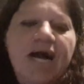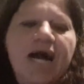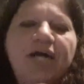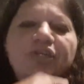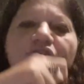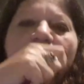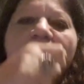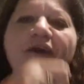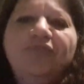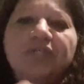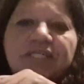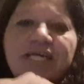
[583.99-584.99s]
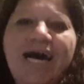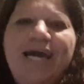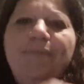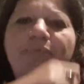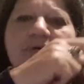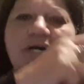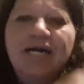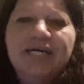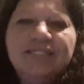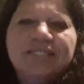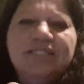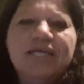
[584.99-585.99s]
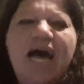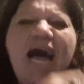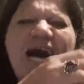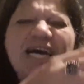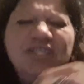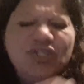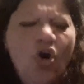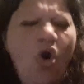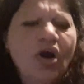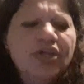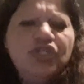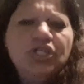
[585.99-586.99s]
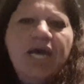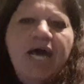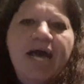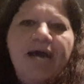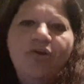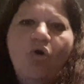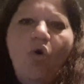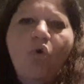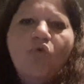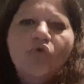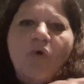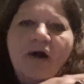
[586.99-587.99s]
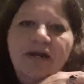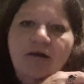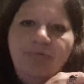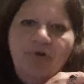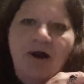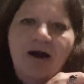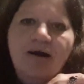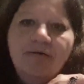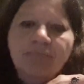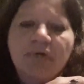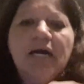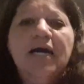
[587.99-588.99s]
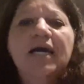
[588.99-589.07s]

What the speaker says: and you have to tape it as tight as you can all the way up your arm.